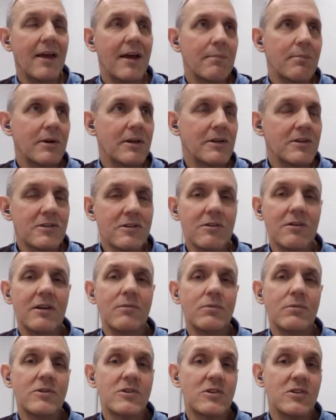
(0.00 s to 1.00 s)
But I certainly
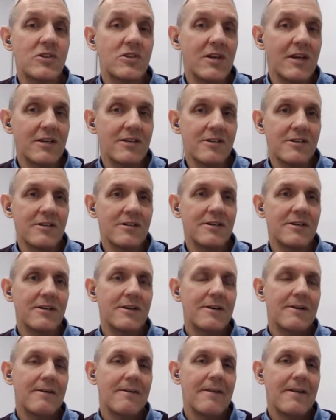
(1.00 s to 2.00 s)
would suggest
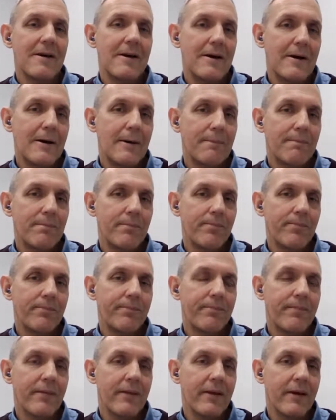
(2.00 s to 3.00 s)

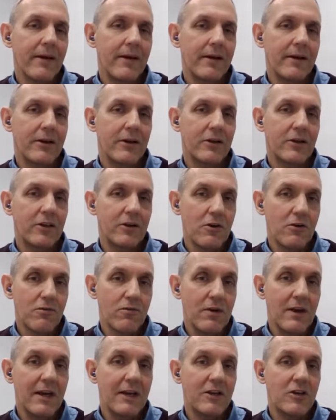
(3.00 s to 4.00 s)

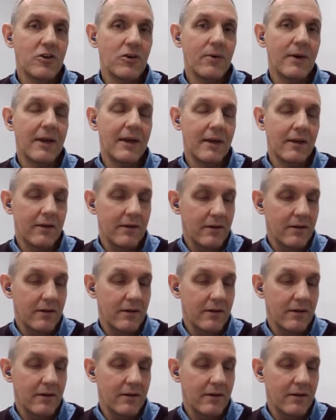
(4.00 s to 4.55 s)
really doing